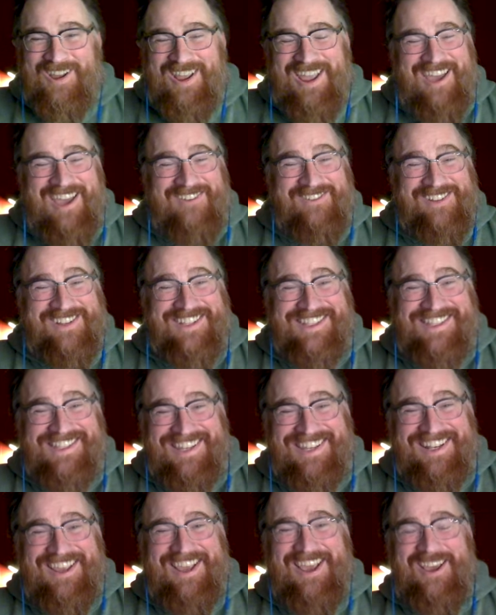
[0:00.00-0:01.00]

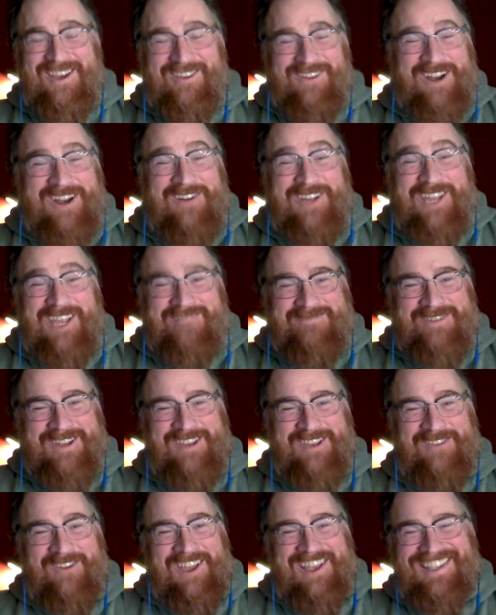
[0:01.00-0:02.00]
We don't get
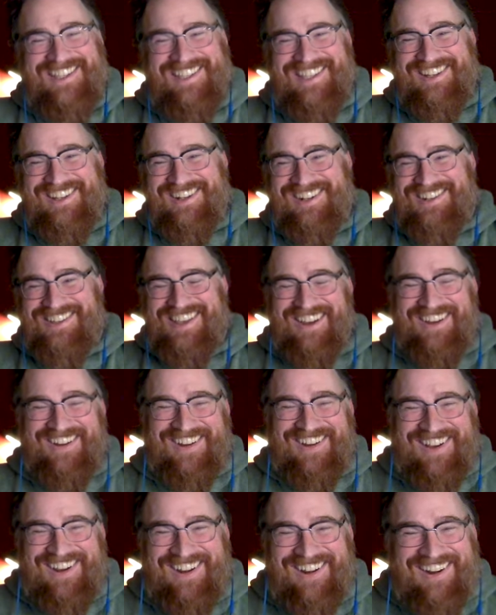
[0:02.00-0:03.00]
many visitors
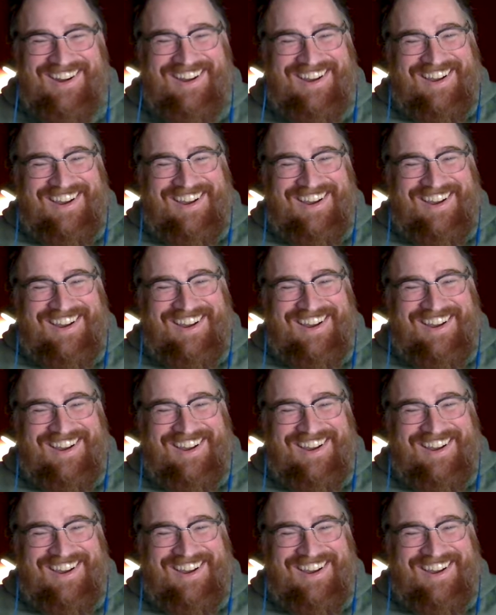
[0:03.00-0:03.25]
out here.